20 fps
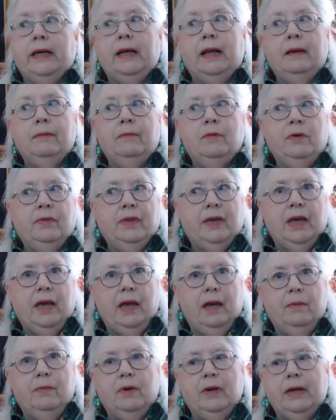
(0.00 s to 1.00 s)
I move the
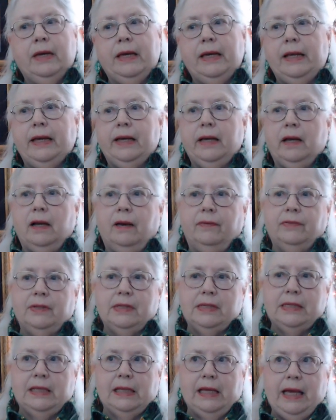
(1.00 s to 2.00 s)
camera? Can I get off
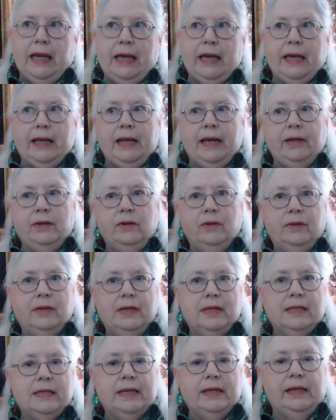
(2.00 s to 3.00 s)
the sleigh? Can I do
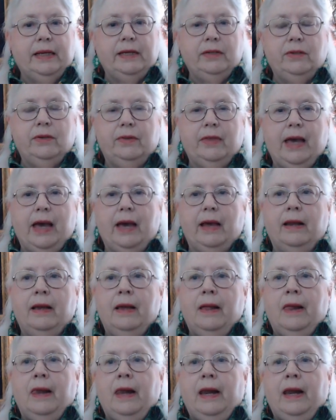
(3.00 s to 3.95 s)
this? Can I do that?